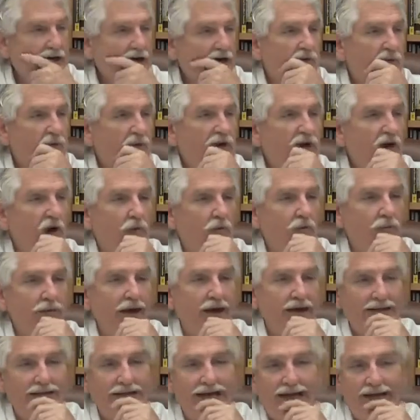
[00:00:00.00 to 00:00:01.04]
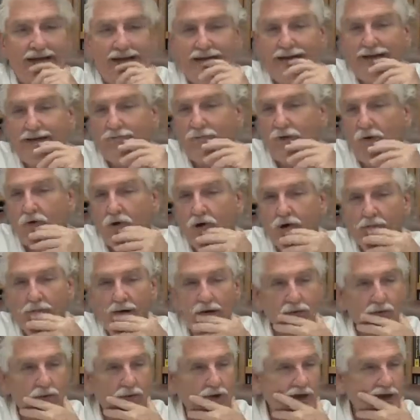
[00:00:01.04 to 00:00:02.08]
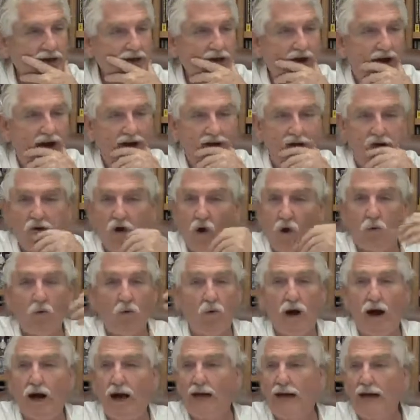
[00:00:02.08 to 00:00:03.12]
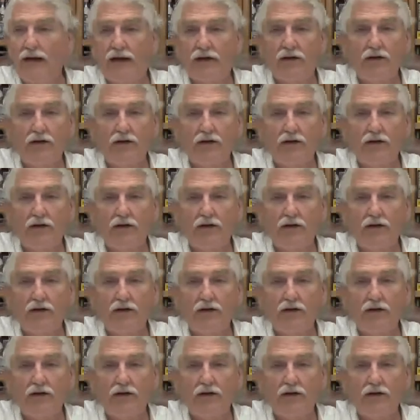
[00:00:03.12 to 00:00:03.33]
We don't make that anymore, but I don't know why.